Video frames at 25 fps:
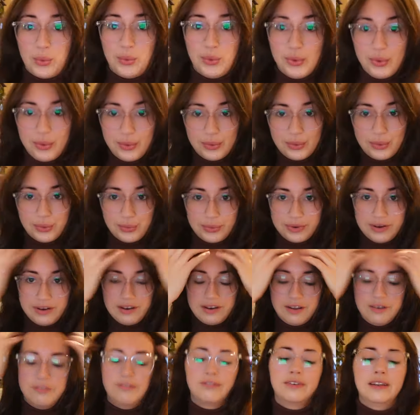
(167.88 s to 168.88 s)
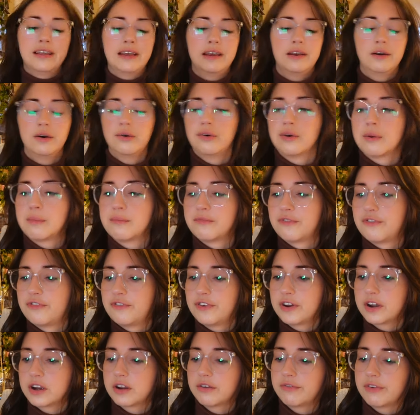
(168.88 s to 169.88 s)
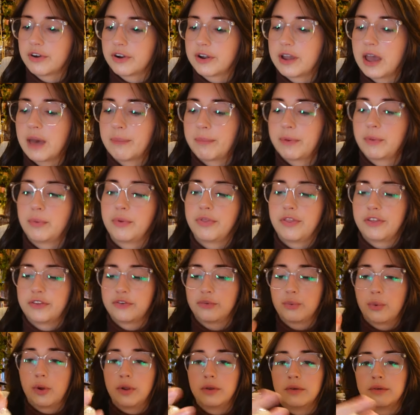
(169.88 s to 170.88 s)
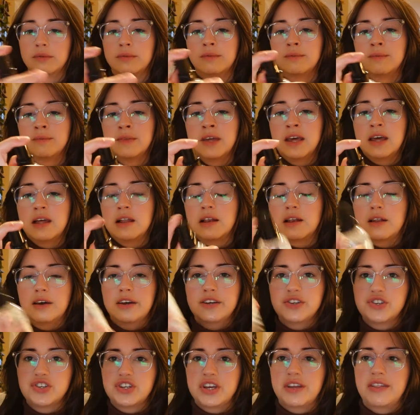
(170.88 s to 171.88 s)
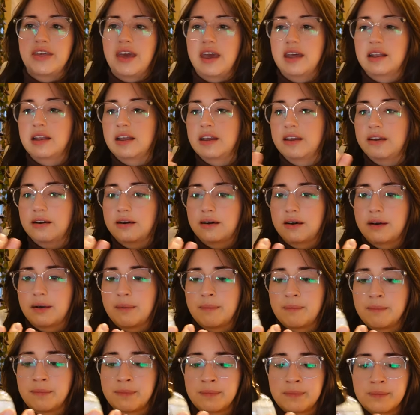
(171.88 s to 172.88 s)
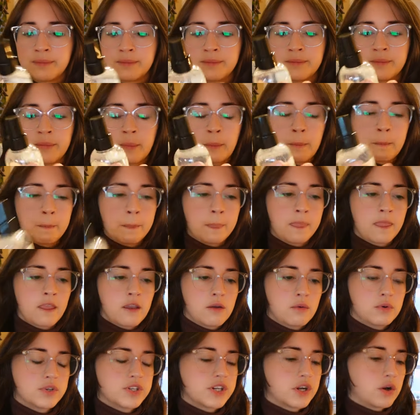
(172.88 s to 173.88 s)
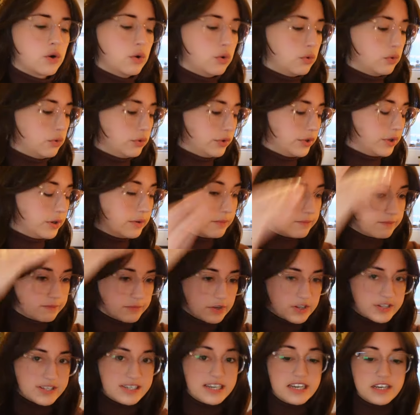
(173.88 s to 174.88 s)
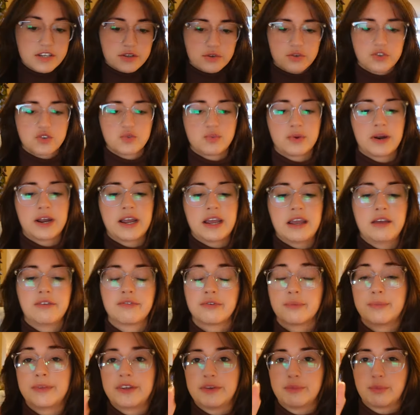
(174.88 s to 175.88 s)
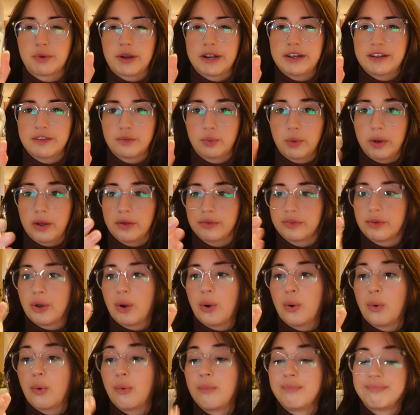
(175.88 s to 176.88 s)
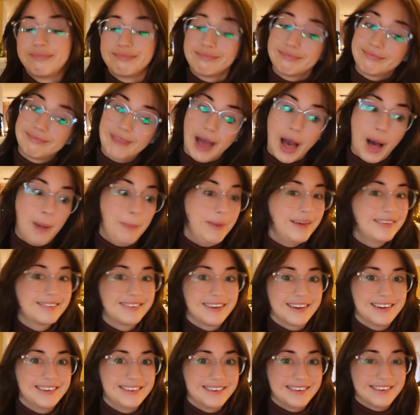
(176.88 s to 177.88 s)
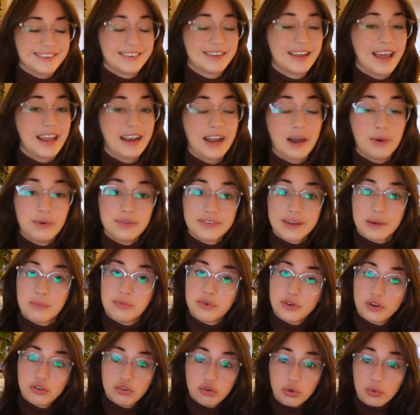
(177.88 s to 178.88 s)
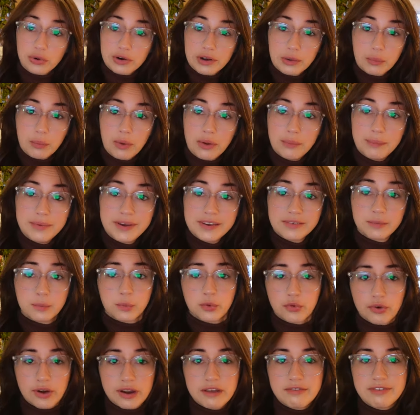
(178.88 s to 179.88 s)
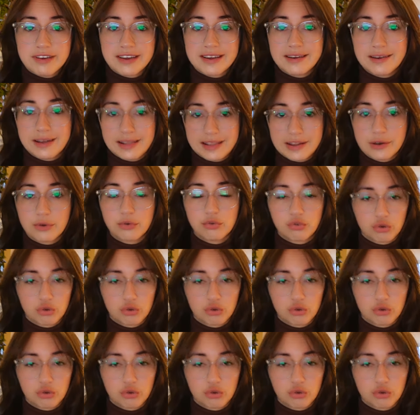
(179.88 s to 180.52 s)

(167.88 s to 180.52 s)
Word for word: Oh, lovely. Oh, I'm very, very happy with this one. Last year they had like, um, what's it called? A sea salt spray from this brand as well. So I'm excited. And now it's time for the chocolate one because I'm craving a little